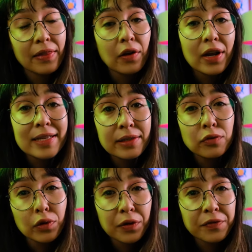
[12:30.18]
there isn't
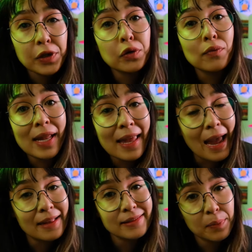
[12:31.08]
room for you to
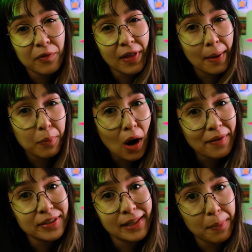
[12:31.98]
regain some of that
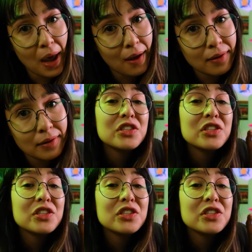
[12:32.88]
privacy back.